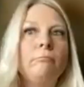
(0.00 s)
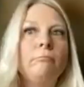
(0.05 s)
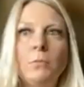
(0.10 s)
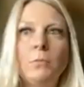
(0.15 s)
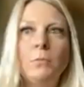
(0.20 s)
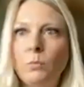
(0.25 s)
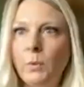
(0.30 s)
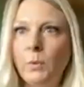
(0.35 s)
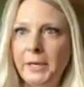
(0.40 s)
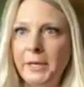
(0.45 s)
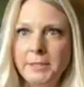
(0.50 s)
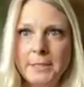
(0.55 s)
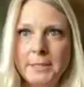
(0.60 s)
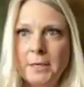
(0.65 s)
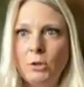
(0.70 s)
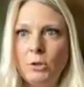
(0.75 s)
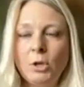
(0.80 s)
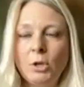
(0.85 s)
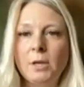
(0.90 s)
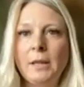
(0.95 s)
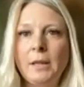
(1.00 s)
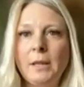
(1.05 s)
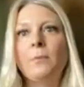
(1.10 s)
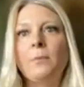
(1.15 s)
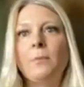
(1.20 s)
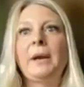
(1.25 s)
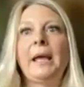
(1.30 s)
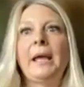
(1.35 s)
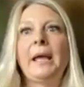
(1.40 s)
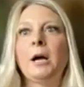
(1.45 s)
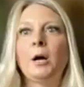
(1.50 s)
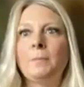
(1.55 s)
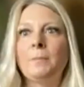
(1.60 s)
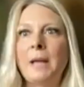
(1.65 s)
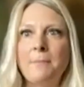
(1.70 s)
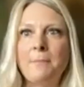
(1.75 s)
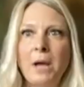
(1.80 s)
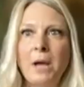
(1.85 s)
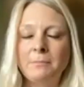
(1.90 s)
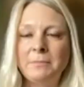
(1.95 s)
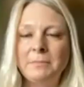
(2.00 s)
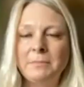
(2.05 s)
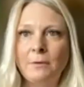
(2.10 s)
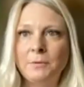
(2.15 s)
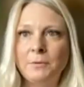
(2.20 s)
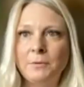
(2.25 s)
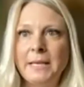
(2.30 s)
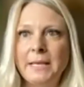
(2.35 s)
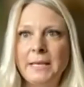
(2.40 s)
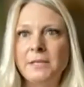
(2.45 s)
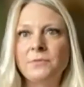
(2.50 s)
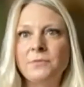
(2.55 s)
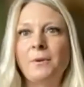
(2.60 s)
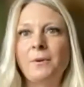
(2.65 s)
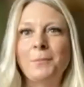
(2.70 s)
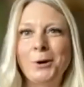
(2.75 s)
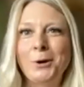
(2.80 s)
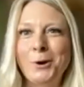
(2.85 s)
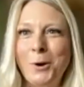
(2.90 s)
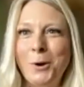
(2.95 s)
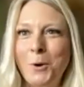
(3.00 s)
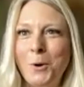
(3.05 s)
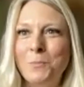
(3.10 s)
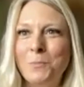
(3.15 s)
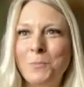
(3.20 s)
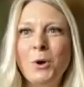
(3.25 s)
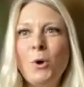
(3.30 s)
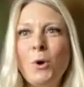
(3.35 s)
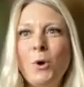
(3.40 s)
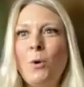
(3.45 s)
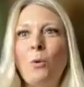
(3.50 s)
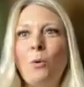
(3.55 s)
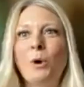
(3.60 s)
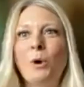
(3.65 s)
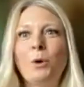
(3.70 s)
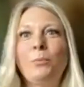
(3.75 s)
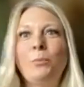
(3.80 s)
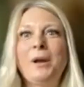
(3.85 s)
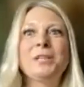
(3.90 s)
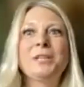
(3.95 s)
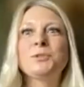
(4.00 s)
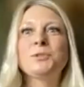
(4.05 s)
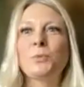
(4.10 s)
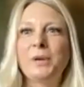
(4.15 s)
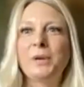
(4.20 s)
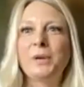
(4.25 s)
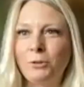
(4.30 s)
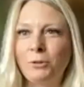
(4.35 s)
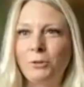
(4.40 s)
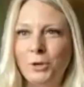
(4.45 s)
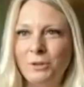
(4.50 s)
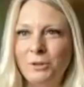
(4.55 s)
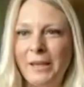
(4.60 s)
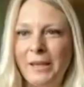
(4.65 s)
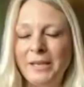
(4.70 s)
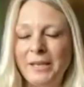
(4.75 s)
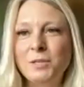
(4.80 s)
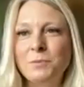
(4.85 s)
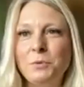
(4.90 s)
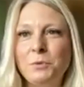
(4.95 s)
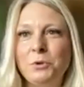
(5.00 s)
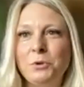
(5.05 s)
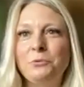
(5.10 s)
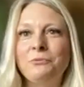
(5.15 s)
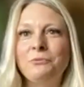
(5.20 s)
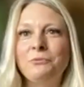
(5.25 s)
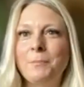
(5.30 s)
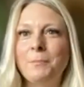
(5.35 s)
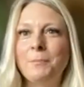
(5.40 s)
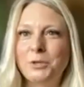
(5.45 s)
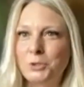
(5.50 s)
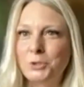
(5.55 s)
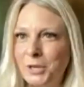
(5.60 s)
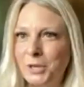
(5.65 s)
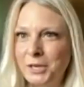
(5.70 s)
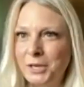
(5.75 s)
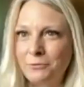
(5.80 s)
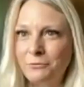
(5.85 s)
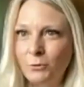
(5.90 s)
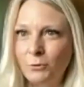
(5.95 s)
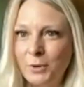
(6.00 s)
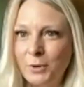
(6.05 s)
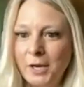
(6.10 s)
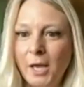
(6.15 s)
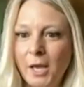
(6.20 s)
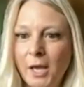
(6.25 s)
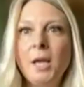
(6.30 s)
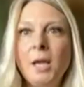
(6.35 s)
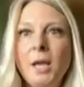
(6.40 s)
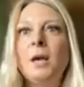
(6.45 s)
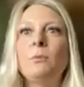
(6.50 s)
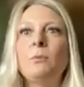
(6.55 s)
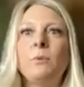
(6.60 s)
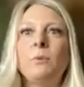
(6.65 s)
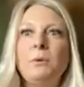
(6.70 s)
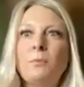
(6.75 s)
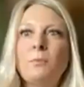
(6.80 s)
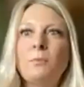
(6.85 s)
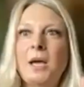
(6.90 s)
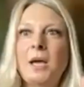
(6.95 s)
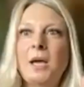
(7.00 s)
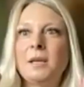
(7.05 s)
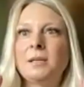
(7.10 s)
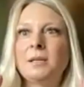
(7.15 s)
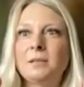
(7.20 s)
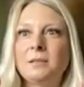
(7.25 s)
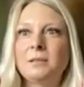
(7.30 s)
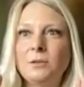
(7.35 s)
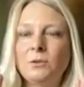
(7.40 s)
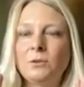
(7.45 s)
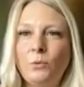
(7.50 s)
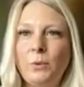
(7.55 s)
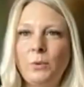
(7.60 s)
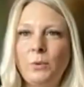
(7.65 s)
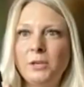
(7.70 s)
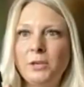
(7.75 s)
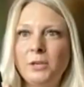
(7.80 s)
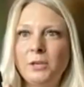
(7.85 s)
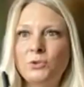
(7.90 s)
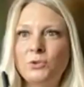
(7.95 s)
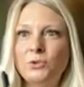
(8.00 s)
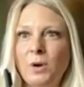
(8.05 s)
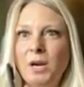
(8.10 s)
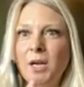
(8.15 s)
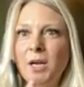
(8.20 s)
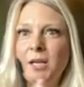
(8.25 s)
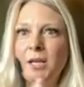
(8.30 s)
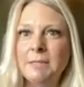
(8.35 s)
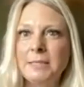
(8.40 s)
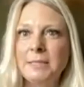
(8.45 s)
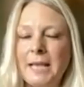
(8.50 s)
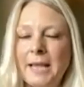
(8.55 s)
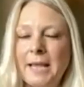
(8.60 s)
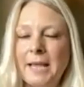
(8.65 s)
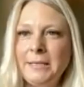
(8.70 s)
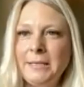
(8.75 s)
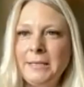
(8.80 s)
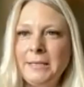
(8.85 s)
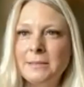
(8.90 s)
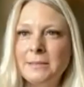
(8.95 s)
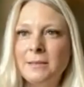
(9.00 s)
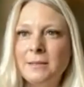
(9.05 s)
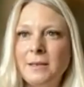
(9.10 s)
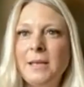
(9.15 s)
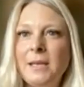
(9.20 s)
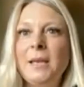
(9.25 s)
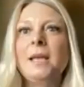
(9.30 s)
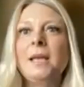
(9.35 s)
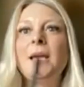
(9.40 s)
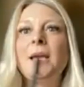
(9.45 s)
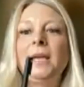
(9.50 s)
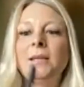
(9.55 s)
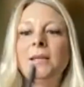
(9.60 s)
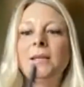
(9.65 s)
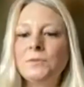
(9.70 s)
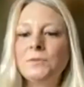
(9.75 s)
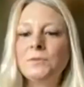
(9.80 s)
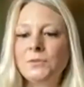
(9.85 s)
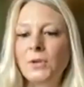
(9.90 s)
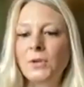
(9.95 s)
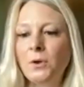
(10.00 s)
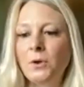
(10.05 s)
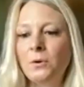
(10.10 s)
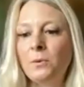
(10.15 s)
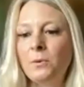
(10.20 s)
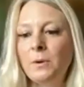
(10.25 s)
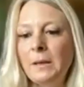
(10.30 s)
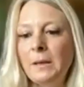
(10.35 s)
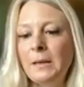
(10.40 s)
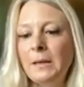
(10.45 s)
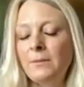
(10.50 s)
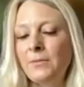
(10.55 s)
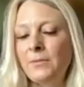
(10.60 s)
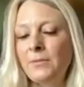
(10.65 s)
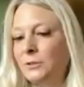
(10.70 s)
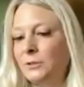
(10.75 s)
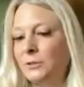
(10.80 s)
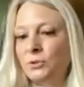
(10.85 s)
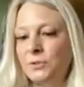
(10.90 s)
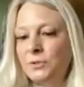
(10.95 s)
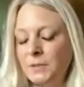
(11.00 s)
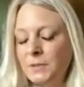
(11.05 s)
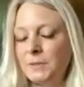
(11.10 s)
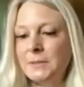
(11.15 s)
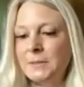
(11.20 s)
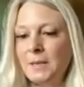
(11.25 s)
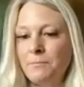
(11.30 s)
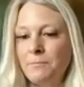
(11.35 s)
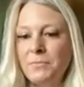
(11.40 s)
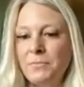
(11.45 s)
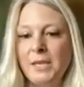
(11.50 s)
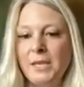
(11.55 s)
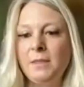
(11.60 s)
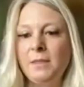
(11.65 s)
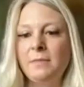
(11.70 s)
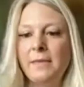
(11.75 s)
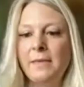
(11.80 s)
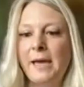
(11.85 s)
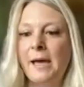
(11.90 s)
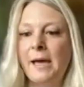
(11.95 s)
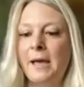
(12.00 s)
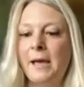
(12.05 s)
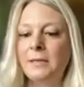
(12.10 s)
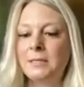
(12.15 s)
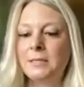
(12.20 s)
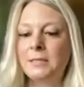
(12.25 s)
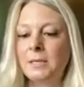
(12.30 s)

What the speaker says: what it's going to look like when I help my mom downsize from her home, or what it's going to look like to move from Michigan to Florida. We want quick, short, concise. And so that's just something that